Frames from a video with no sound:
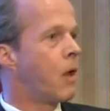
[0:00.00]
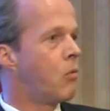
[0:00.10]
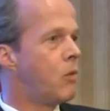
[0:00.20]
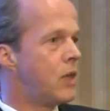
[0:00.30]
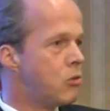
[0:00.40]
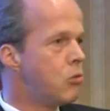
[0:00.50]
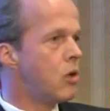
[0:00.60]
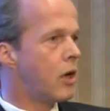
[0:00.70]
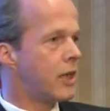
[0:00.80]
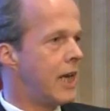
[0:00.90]
we do
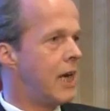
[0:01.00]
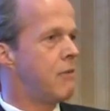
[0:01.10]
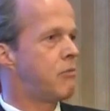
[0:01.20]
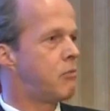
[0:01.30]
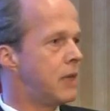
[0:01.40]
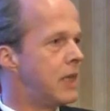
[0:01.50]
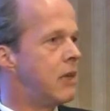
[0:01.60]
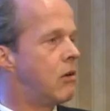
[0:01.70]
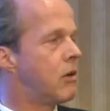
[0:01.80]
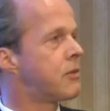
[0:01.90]
not have
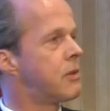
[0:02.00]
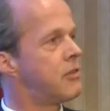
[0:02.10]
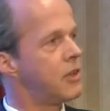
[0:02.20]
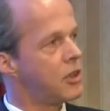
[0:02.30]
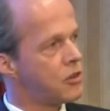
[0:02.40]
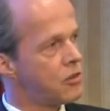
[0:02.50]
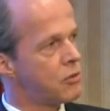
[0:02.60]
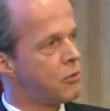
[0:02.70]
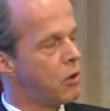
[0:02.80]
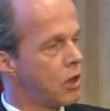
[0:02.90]
really
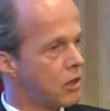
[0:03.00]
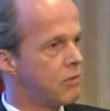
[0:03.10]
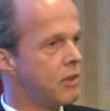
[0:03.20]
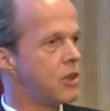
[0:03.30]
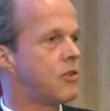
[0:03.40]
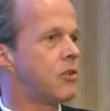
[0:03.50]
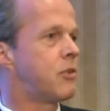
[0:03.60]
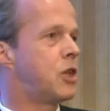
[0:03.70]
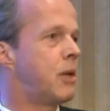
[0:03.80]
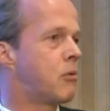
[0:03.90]
authorizations for cultivations
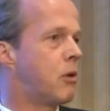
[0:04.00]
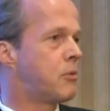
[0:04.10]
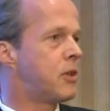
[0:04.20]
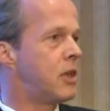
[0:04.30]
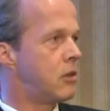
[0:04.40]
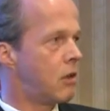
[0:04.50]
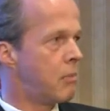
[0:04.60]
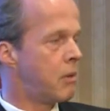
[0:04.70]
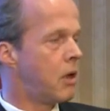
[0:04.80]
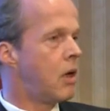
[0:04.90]
of GM crops here in
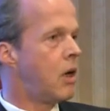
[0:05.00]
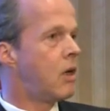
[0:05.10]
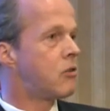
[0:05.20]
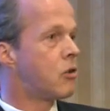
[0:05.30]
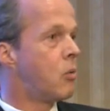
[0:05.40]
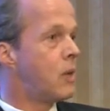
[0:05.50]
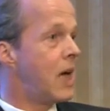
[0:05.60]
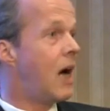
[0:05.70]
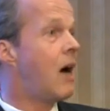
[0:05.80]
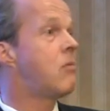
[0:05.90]
Europe. So
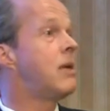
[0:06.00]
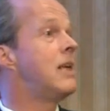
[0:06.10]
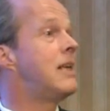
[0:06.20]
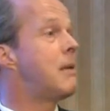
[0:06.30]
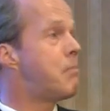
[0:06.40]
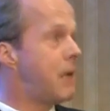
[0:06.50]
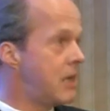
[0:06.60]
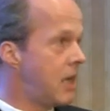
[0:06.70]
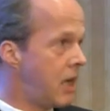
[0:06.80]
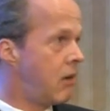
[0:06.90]
we are really
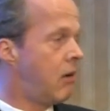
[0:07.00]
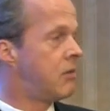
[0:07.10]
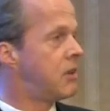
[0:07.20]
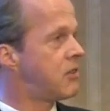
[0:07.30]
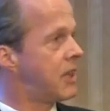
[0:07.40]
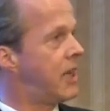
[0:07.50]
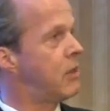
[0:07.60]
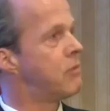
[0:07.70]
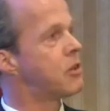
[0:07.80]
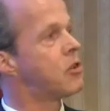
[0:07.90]
depending on this
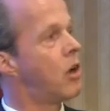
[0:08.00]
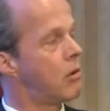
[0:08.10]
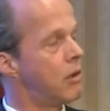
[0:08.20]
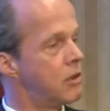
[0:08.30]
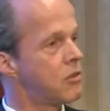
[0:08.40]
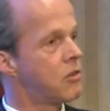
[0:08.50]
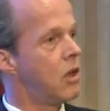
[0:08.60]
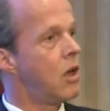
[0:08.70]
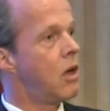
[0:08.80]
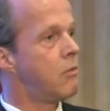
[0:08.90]
kind of a tolerance
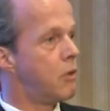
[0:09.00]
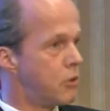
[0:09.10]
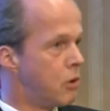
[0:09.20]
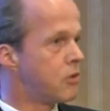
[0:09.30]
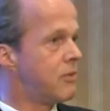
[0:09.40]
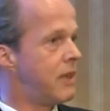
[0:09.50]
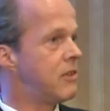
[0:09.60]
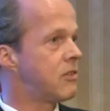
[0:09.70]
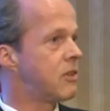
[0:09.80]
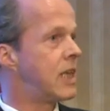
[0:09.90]
for those
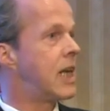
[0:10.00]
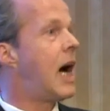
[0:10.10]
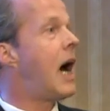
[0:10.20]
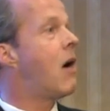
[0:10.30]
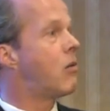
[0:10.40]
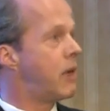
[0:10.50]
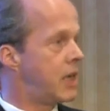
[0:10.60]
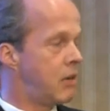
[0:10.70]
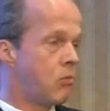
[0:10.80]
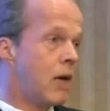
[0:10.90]
events that are
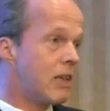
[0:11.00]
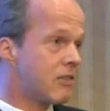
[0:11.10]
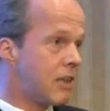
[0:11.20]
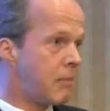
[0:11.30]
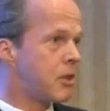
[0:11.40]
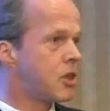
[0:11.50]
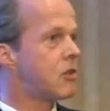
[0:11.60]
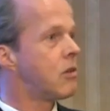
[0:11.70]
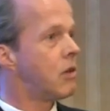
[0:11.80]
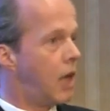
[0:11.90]
already well
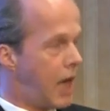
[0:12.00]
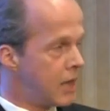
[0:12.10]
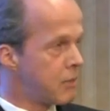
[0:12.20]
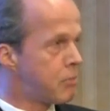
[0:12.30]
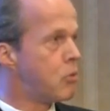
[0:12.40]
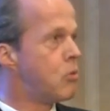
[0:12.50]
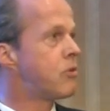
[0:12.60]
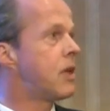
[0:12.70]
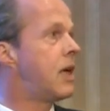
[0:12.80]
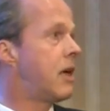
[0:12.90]
established and
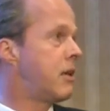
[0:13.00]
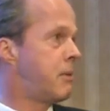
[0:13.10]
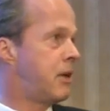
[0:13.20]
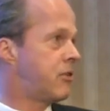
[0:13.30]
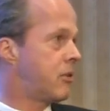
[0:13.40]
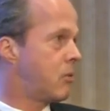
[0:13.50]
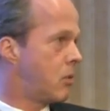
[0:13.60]
approved in other parts of the